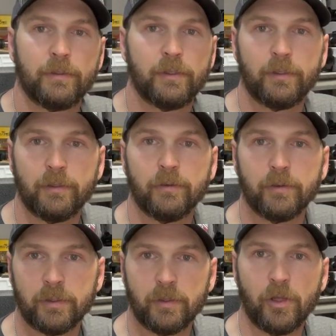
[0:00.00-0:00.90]

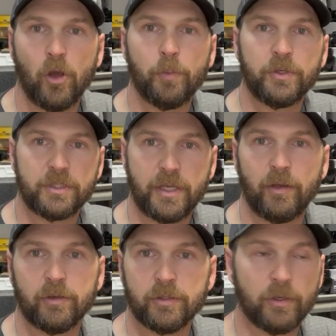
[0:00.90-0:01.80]
it'll help you stay
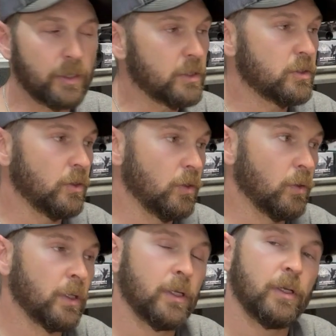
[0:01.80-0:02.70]
on target.
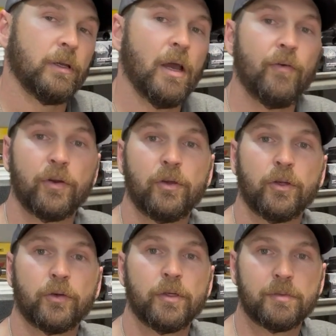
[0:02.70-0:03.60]
So having a
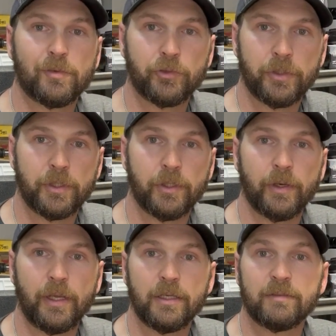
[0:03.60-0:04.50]
good crisp trigger
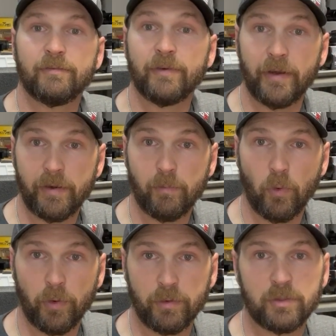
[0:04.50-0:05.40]
is very
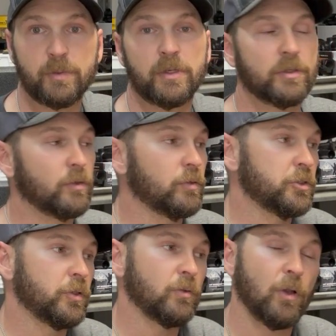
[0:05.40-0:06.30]
important, especially if you're going to
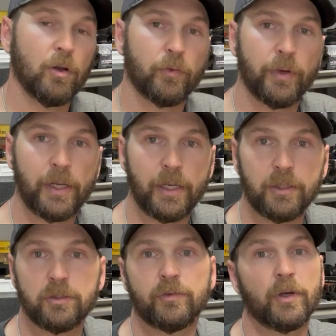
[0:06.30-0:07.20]
shoot long
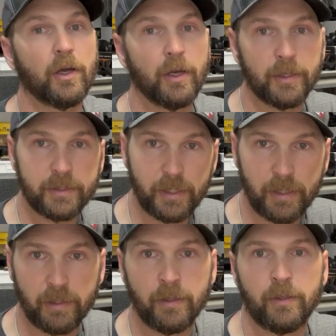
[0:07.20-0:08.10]
range. If you're
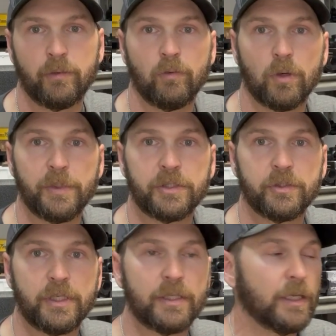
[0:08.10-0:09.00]
hunting, you want to make
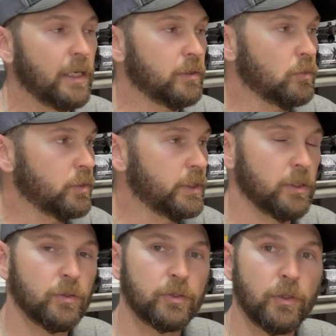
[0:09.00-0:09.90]
sure you get that ethical
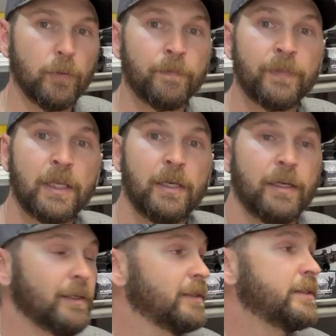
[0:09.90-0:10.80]
kill. So
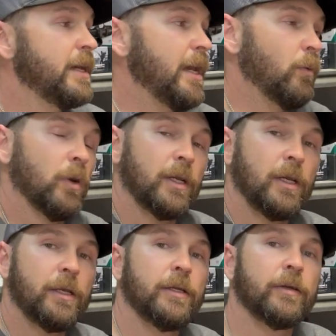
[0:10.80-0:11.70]
today what I
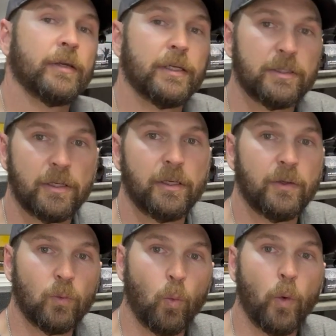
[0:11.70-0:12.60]
got here is
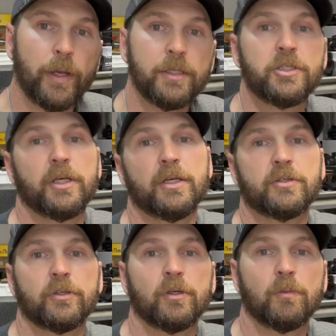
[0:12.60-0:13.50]
a
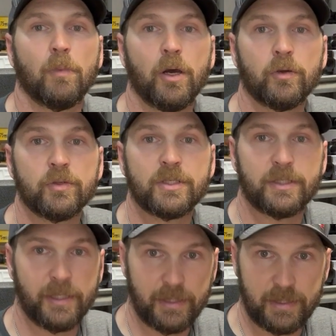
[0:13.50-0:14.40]
Winchester Model
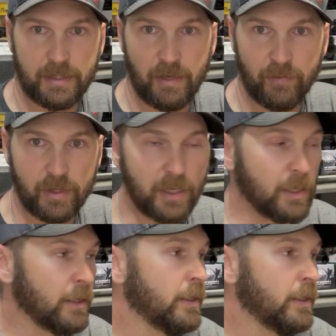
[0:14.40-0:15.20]
670.